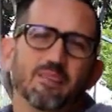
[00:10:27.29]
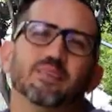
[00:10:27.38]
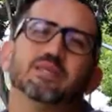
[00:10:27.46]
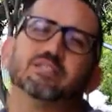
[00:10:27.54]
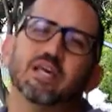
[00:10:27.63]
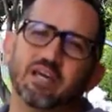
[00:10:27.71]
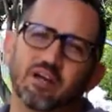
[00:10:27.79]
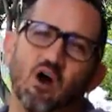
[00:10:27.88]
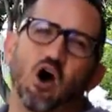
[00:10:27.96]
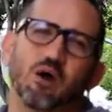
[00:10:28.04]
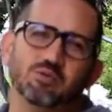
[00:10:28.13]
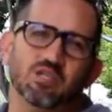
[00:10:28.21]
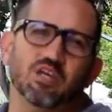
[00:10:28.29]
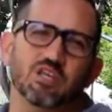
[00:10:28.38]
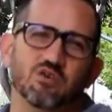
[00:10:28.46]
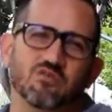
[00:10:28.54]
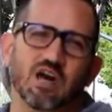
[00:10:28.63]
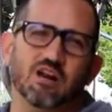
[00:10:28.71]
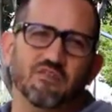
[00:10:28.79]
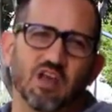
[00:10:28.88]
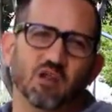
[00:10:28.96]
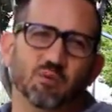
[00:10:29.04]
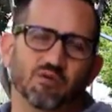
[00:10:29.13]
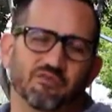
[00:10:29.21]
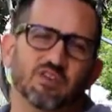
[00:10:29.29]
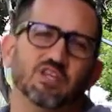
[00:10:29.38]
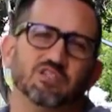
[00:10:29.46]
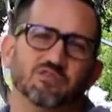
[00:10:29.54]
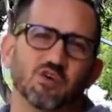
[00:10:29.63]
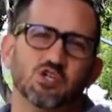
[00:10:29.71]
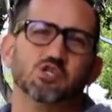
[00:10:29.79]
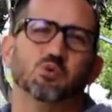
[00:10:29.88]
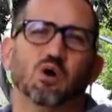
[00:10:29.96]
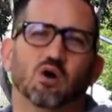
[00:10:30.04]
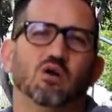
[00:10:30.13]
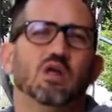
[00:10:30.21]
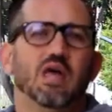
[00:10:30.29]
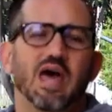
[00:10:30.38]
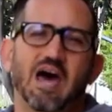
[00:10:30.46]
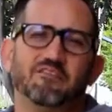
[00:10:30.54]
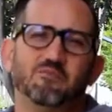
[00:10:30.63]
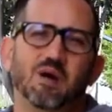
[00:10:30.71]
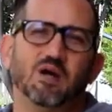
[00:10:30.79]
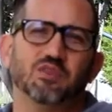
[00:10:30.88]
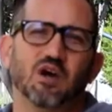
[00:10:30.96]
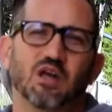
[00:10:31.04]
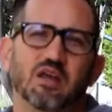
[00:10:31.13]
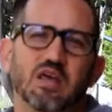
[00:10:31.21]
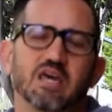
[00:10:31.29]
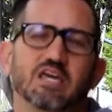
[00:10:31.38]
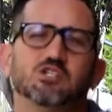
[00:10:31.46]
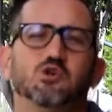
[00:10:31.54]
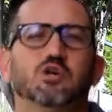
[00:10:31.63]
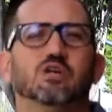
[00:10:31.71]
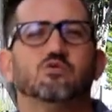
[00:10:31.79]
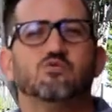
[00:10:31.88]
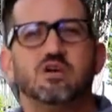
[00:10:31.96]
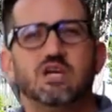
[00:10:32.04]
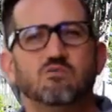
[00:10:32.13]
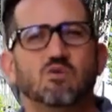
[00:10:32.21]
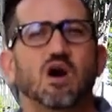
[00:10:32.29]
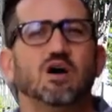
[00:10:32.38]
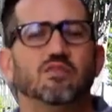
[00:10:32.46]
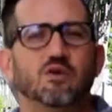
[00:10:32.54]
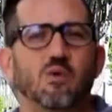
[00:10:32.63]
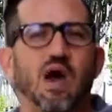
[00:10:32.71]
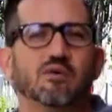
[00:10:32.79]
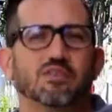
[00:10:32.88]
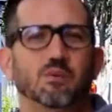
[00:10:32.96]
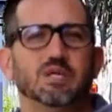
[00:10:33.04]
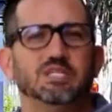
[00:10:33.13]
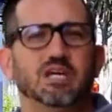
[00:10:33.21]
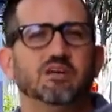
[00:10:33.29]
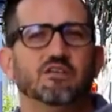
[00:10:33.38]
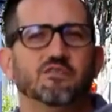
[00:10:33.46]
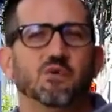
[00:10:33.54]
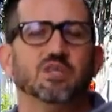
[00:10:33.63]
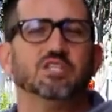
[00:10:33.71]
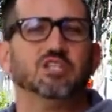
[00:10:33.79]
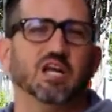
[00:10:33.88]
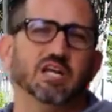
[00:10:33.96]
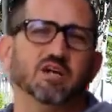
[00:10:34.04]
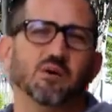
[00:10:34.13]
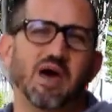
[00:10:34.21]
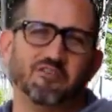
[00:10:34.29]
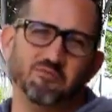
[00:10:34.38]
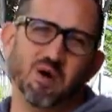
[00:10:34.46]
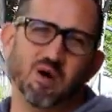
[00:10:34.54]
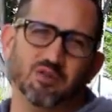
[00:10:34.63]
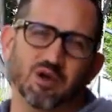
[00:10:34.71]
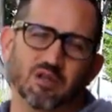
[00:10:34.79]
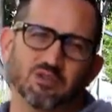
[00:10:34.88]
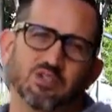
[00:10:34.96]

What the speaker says: The second option that you've got available for this virtual half marathon is you can rerun the route that we did for the San Diego Half Marathon.